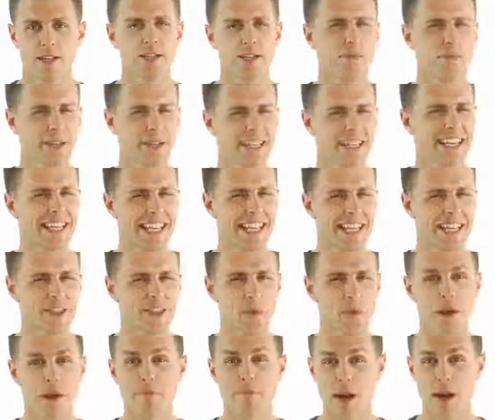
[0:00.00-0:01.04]
Do you mean heat
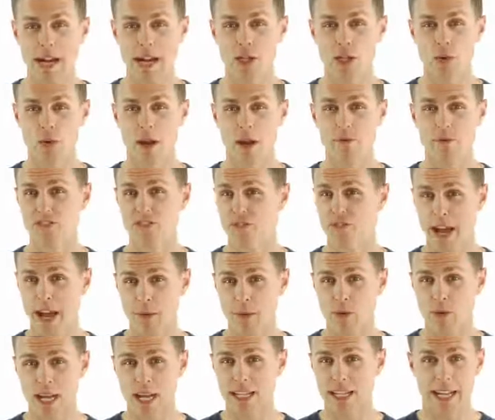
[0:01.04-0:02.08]
the way microwaves
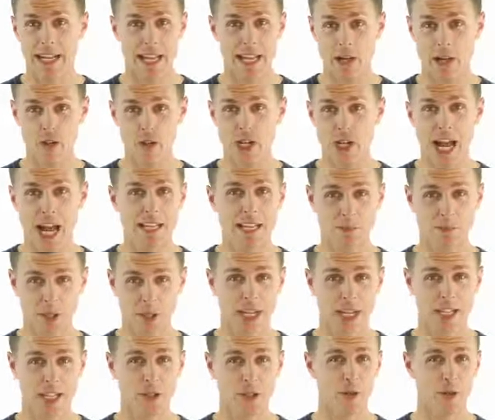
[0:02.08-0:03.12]
vibrate and energize
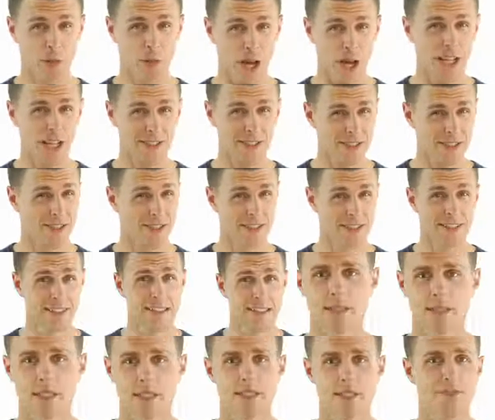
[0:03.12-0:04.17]
molecular bonds?
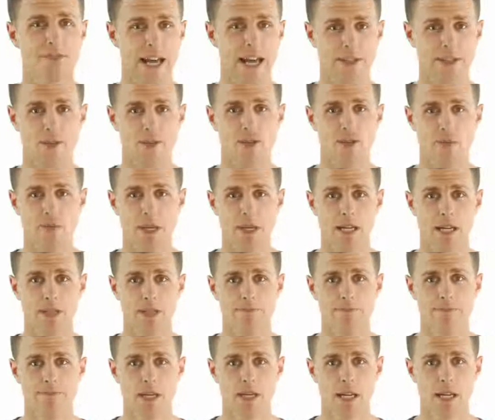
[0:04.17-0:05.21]
Because if that's what you
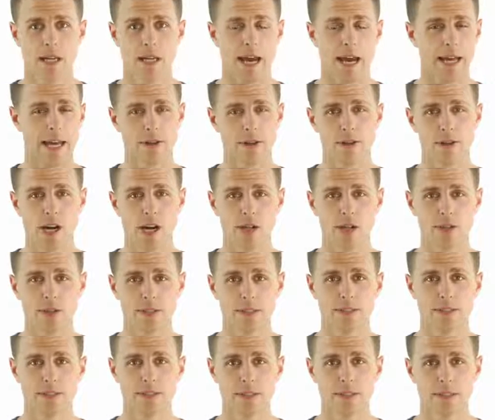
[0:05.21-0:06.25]
mean, I don't know.
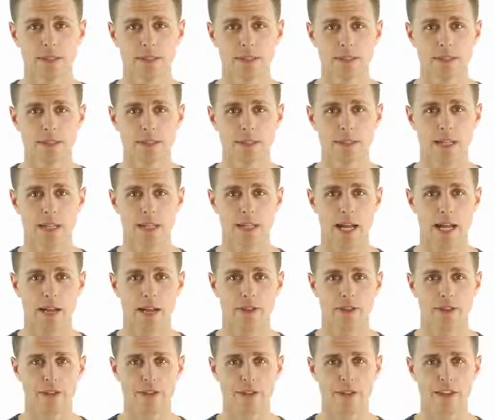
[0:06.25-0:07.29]
And I
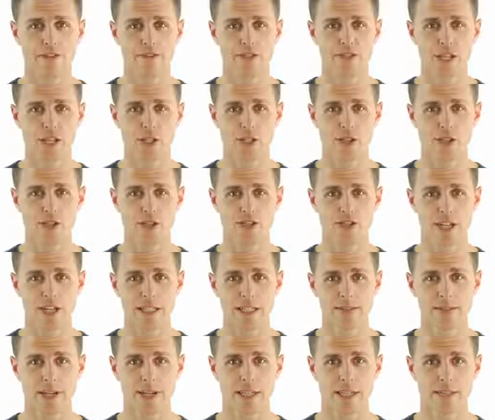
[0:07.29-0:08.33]
don't think they've finished those
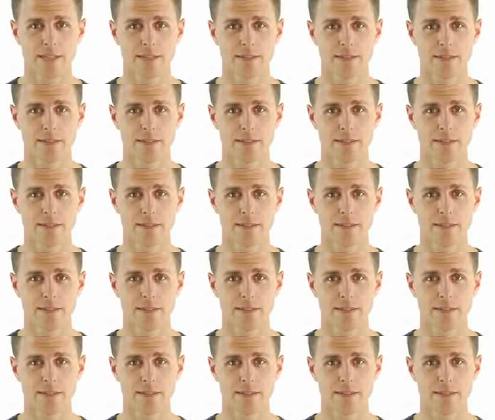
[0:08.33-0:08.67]
studies yet.